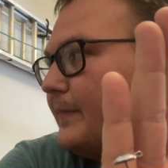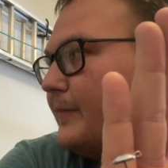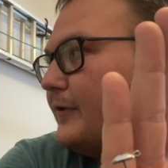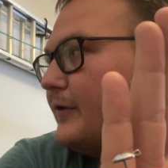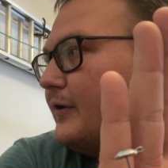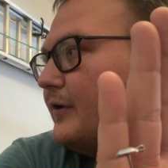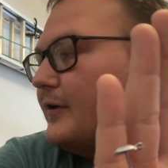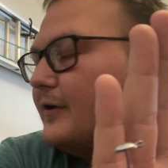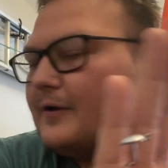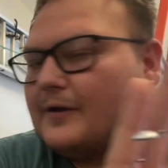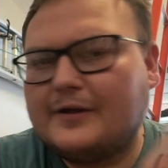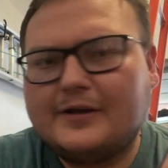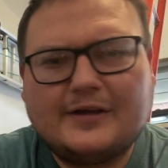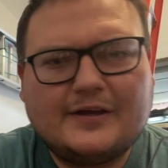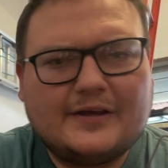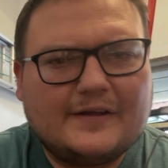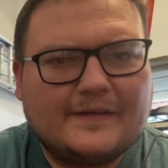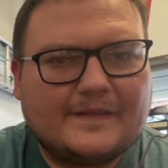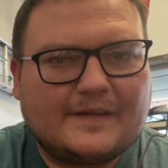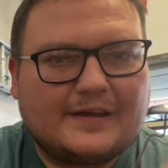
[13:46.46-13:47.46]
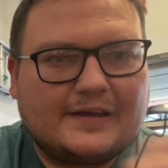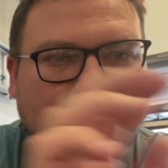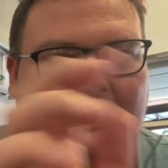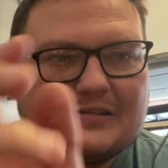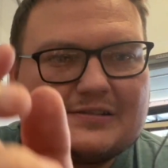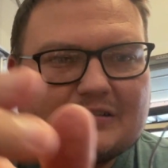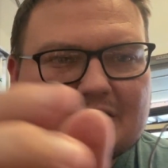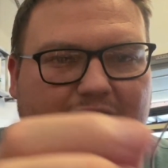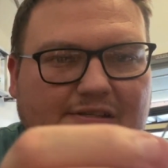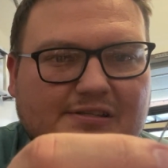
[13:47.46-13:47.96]
the, I think
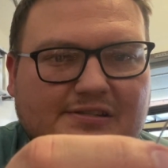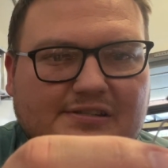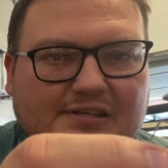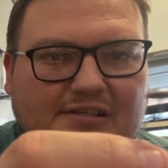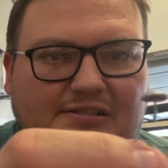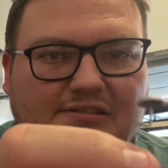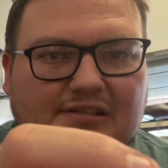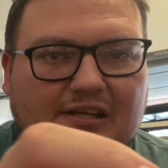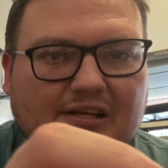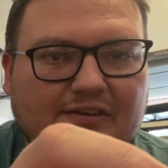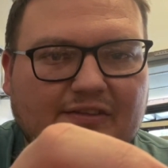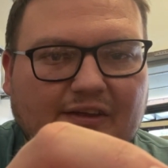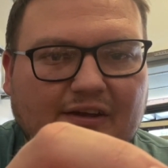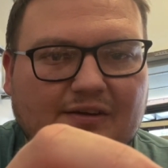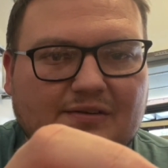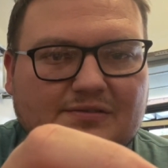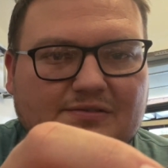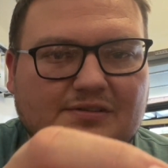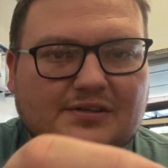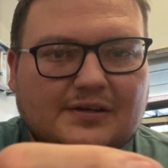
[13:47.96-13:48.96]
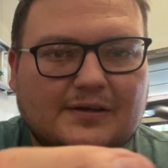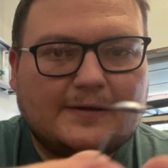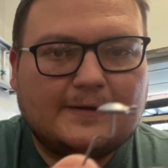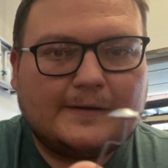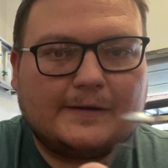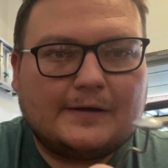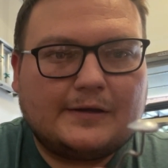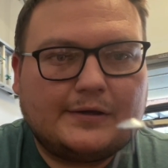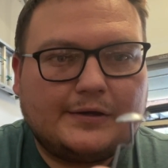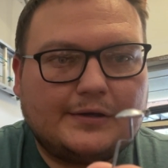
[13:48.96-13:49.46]
this is a 16th ounce.
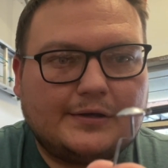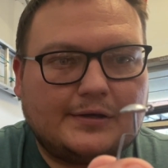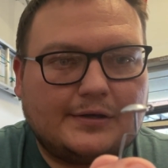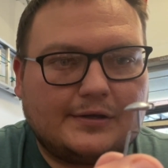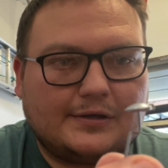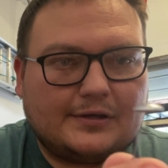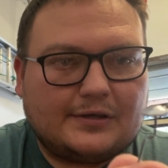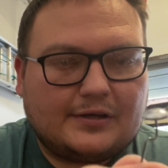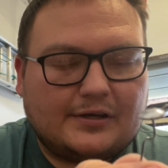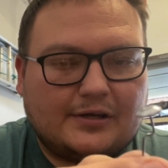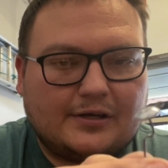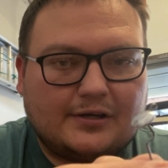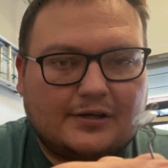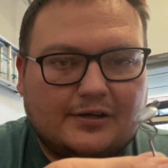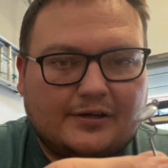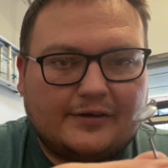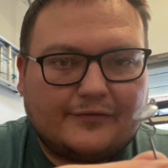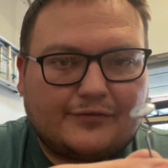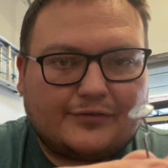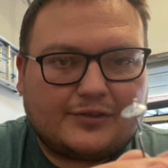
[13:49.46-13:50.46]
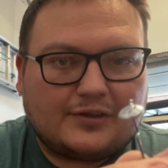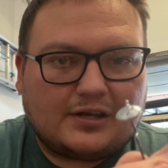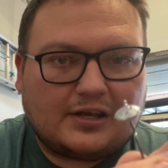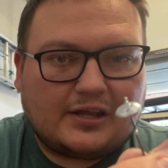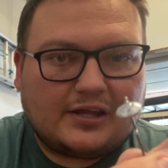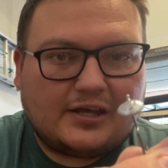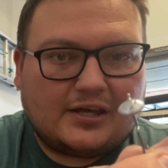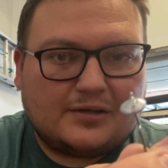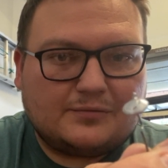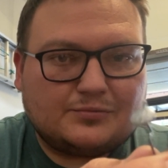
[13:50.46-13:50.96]
If the
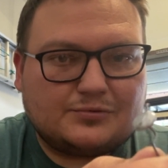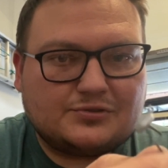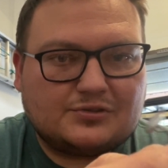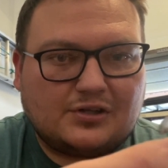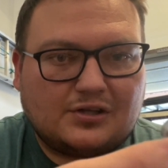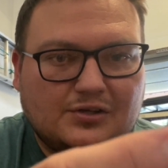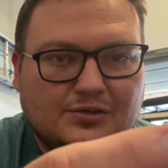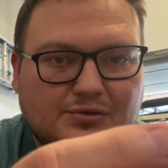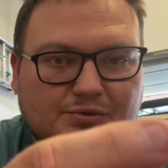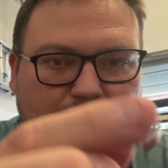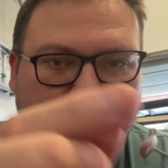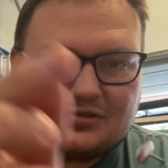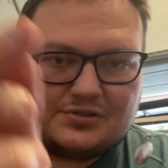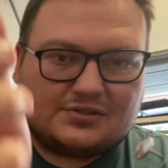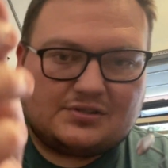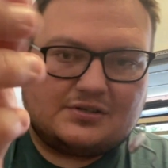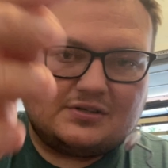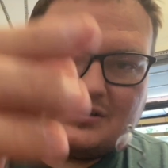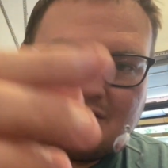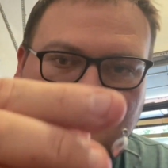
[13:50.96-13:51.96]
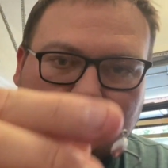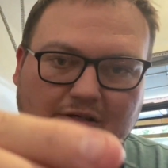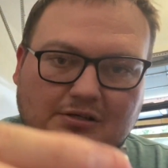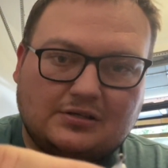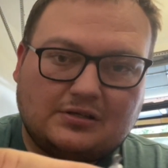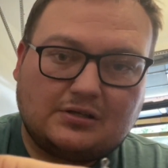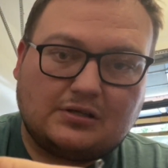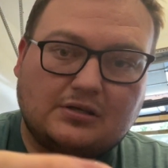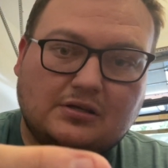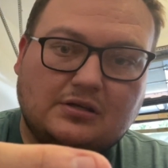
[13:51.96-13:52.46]
lead was loose
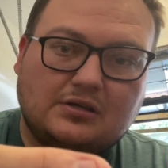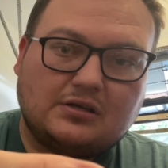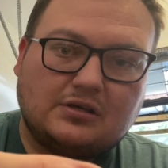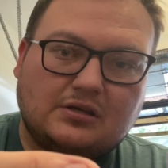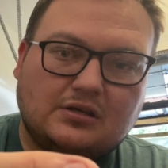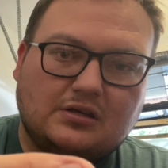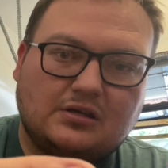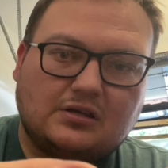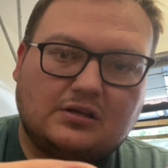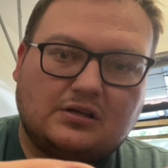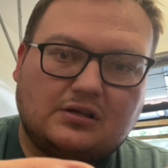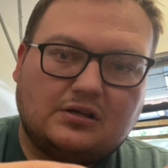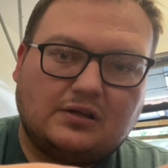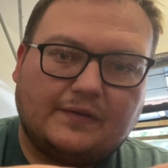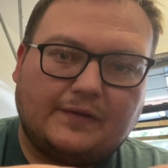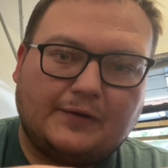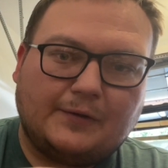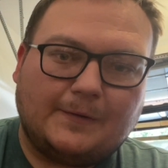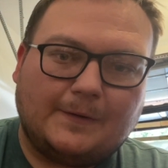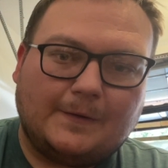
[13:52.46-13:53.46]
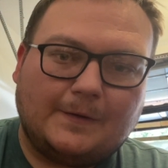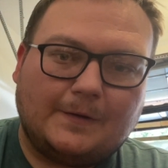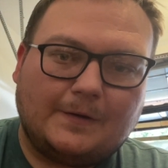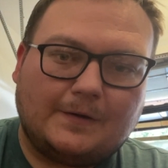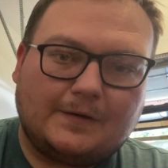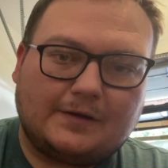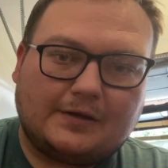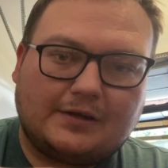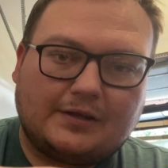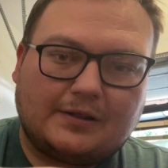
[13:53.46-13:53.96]
on the
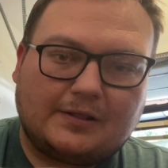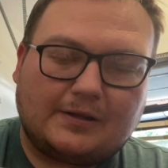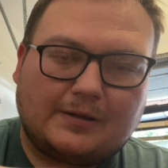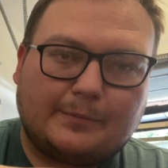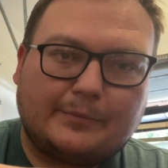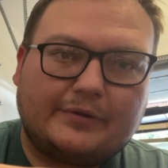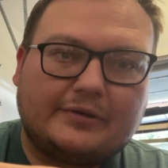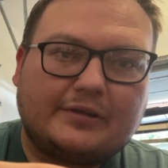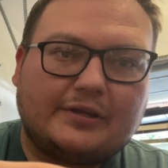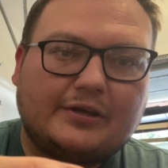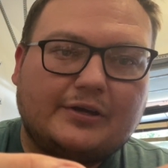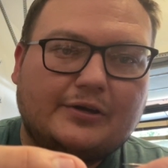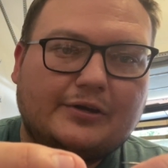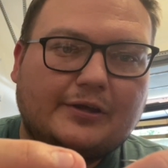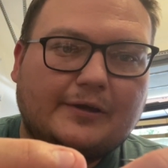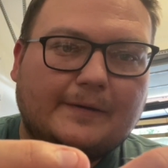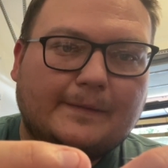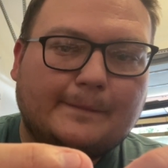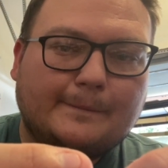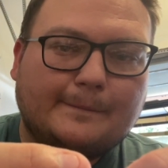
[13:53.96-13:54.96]
hook, and let me tell you,